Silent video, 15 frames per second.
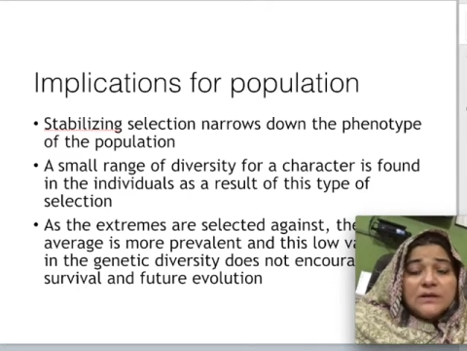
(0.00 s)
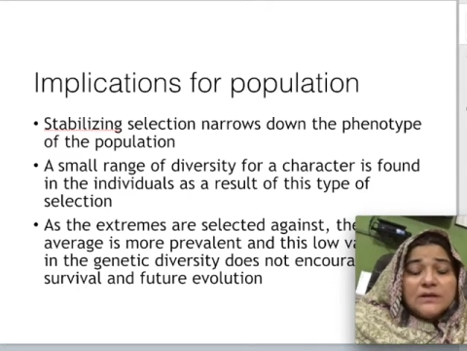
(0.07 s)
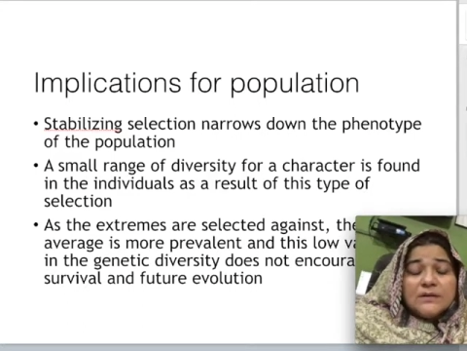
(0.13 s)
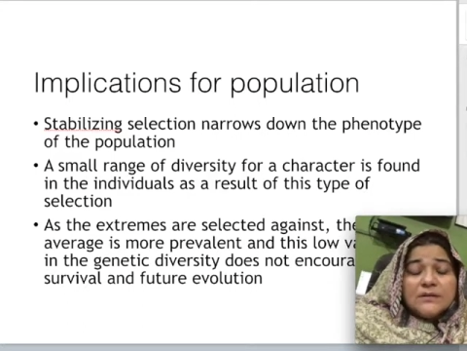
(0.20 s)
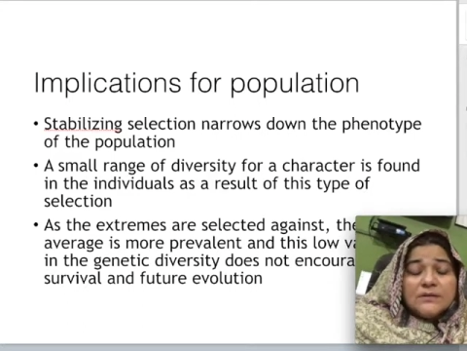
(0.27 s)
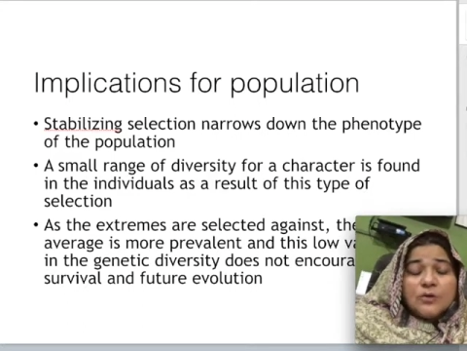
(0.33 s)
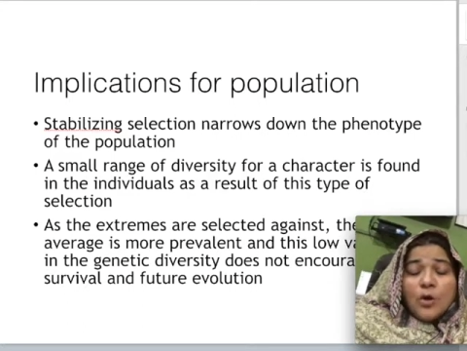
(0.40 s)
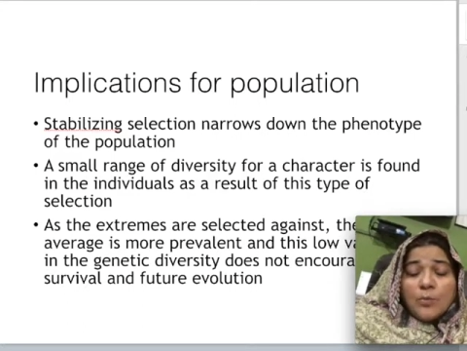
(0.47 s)

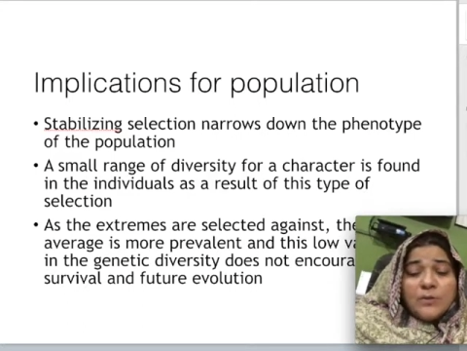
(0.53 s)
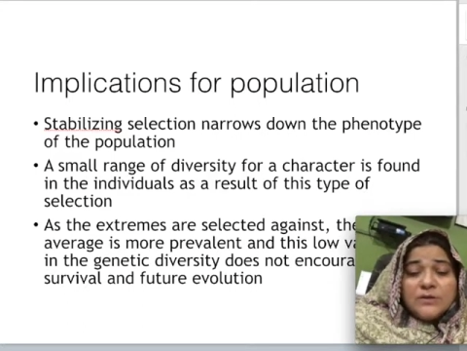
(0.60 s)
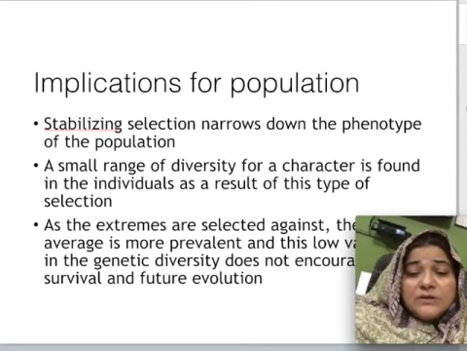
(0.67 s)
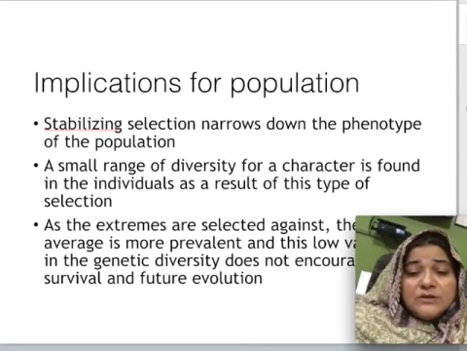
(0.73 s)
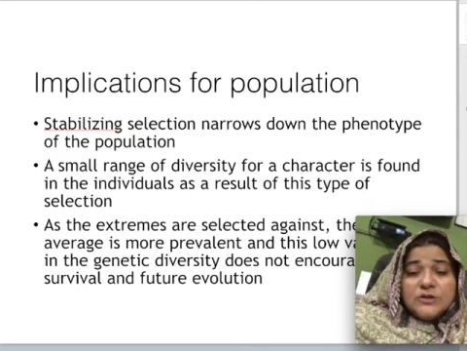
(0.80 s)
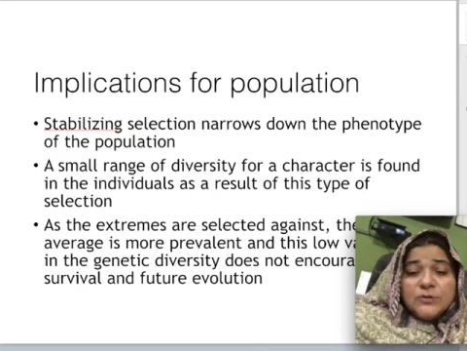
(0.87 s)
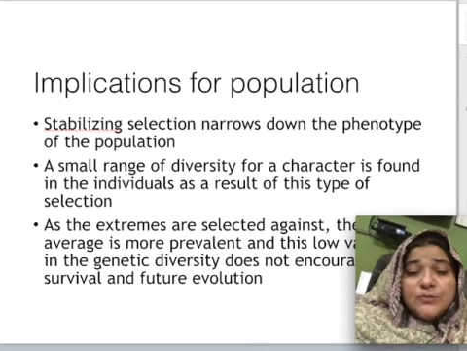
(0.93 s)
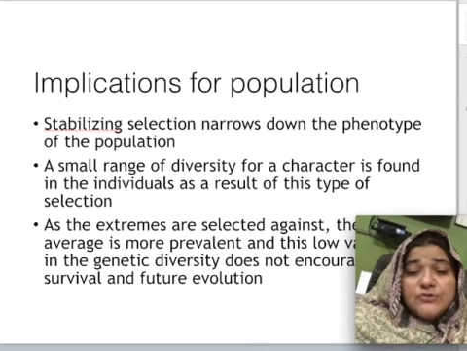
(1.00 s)
normal
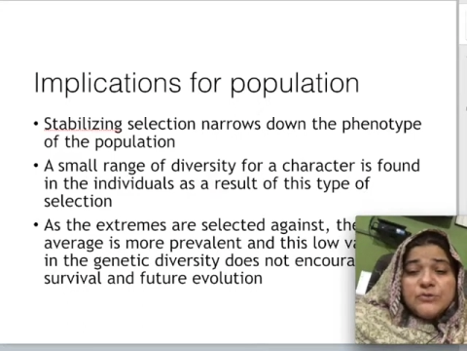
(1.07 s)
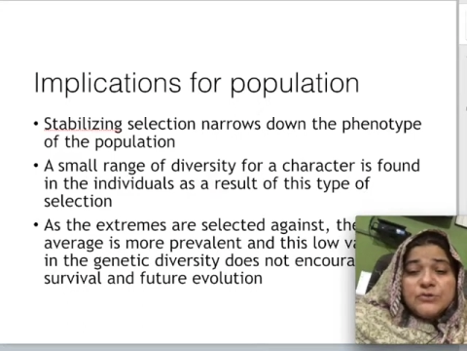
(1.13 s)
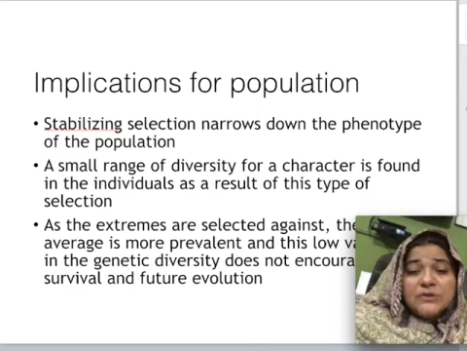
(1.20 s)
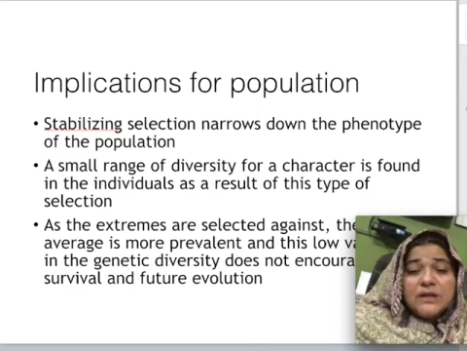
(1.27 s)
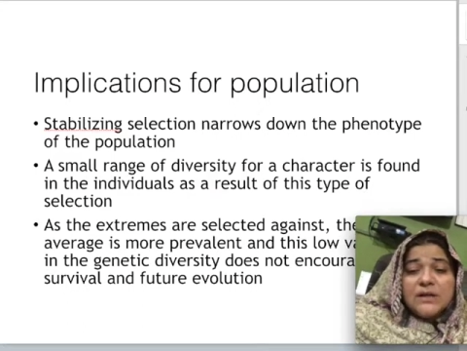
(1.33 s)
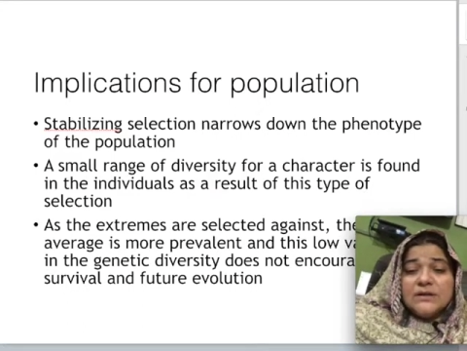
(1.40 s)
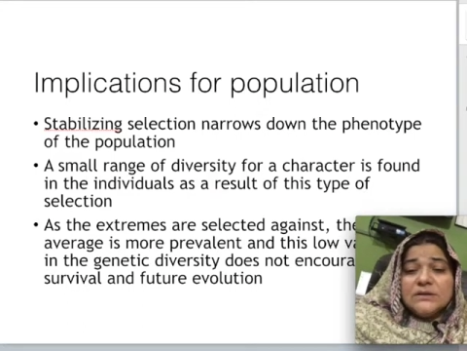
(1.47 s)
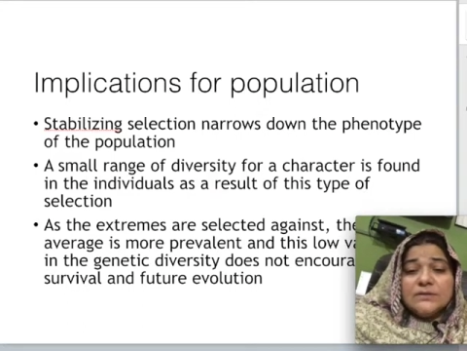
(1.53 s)
distribution
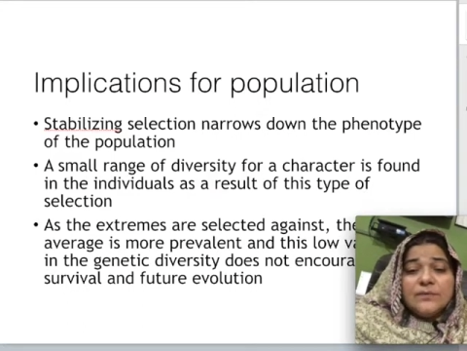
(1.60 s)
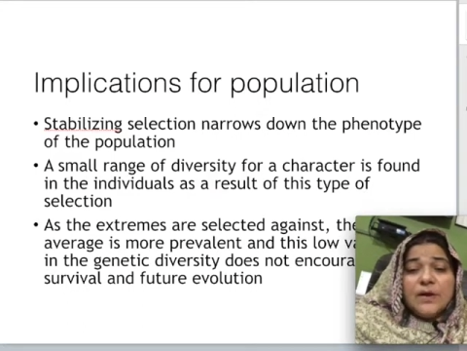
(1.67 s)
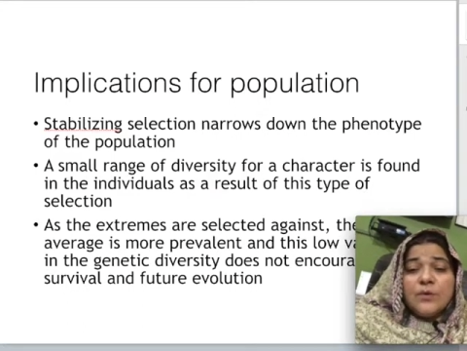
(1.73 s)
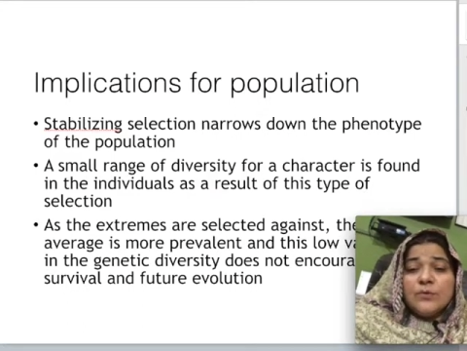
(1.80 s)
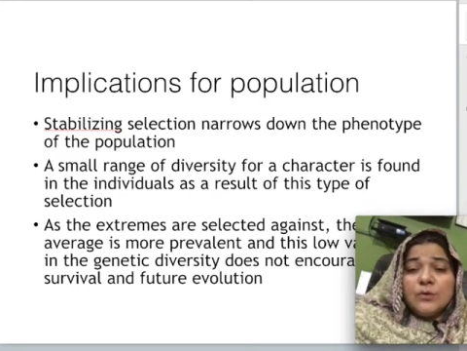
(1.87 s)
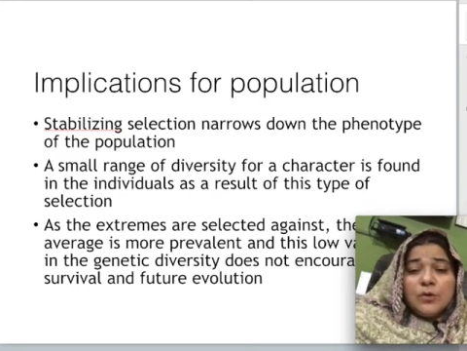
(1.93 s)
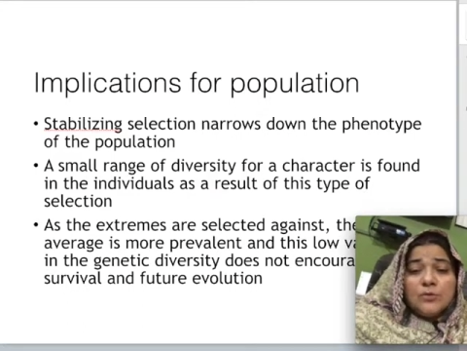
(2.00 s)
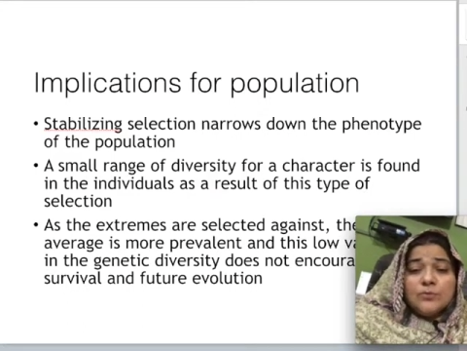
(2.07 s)
that is
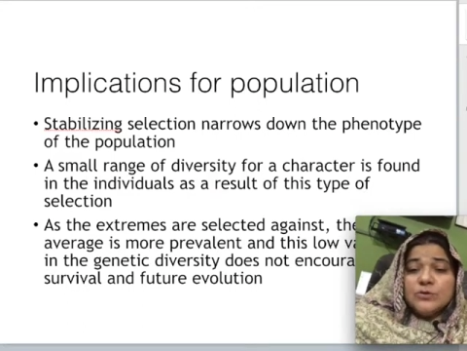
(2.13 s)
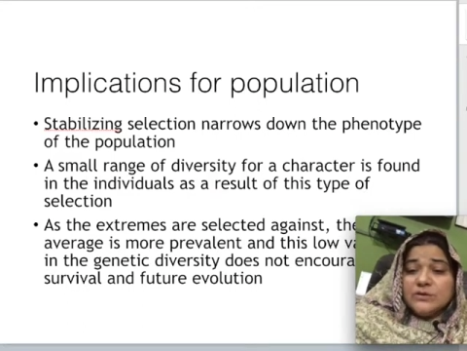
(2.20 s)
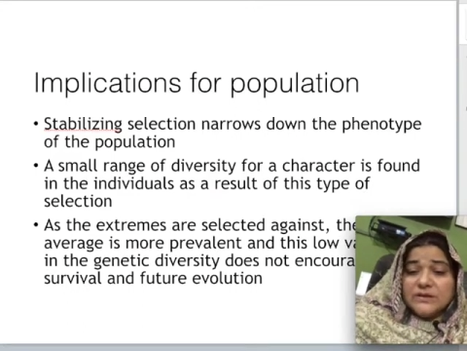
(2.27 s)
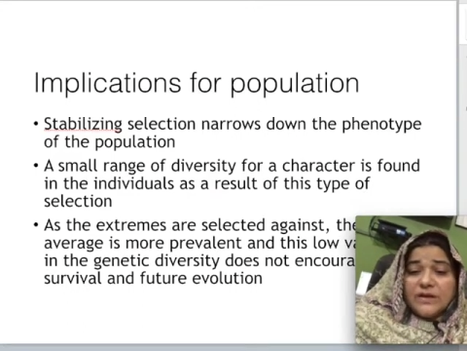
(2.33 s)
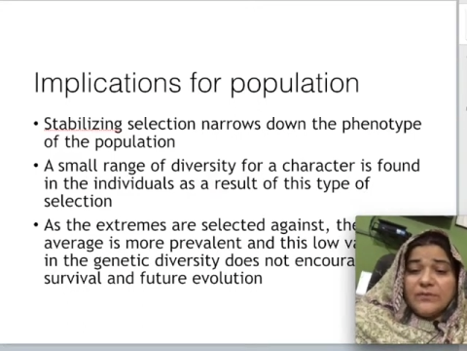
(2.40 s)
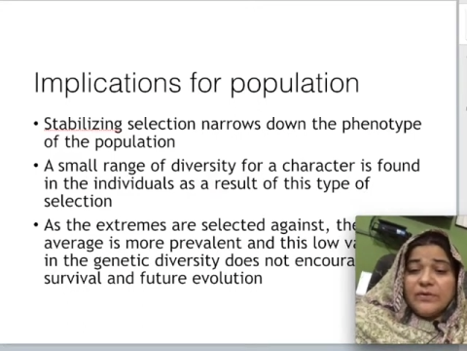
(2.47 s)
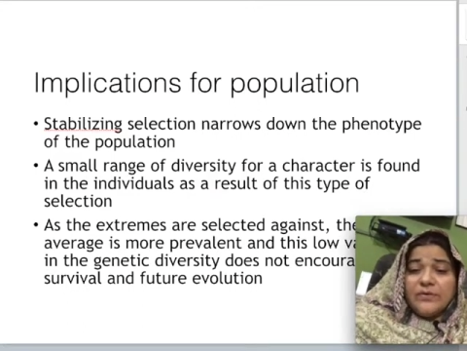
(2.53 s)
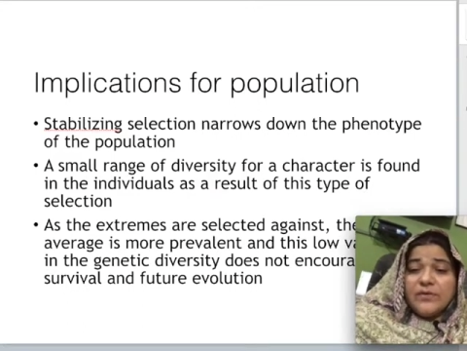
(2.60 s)
found almost
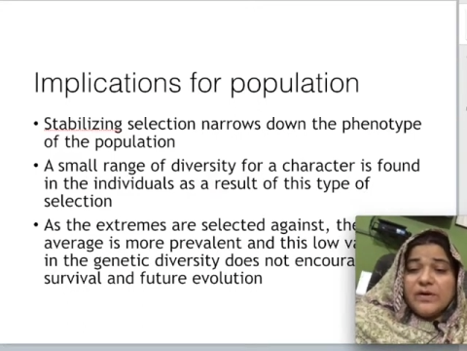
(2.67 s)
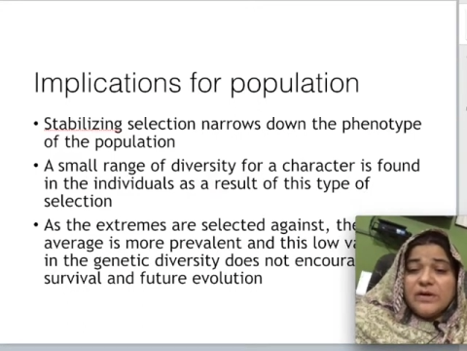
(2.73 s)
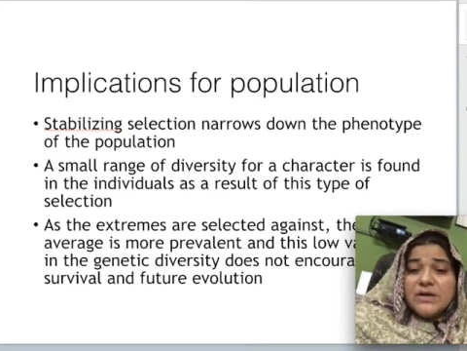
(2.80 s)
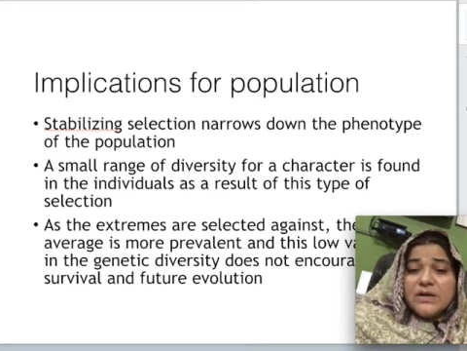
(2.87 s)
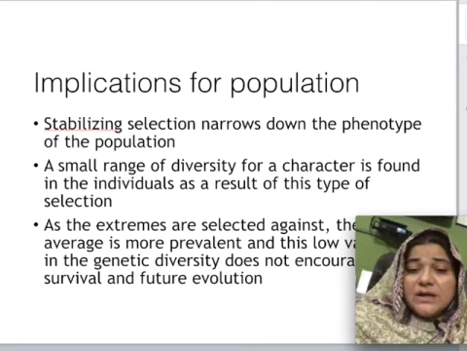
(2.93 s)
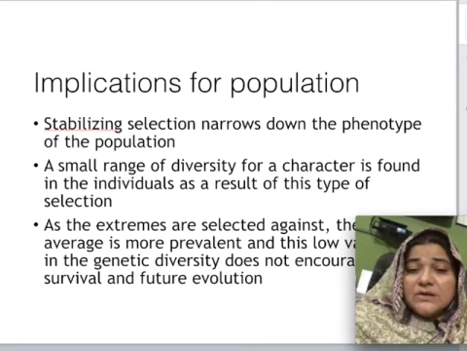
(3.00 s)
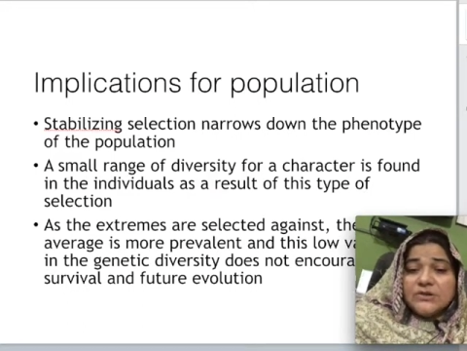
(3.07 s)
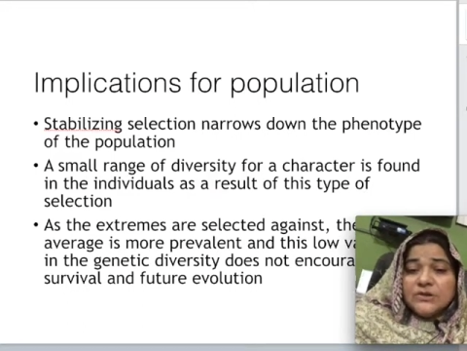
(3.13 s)
everywhere in
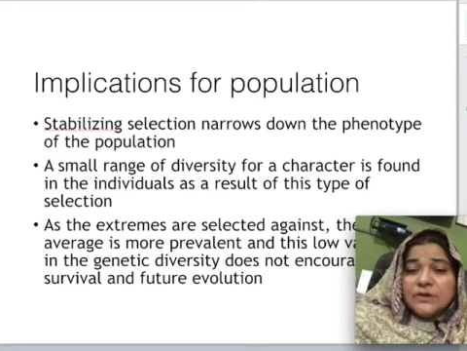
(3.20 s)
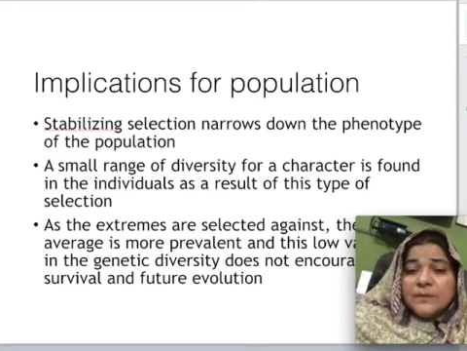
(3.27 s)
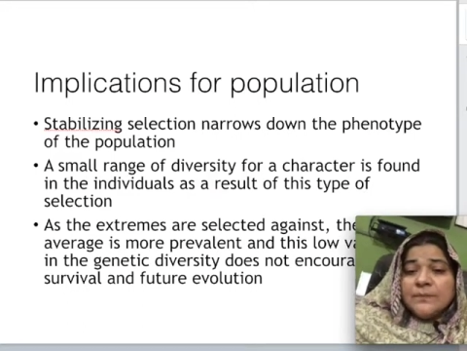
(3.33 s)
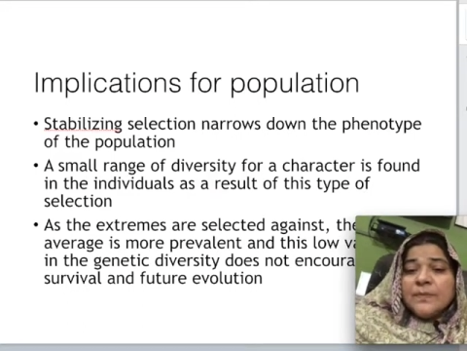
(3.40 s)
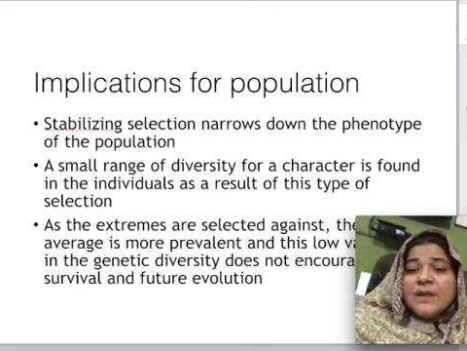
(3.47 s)
nature.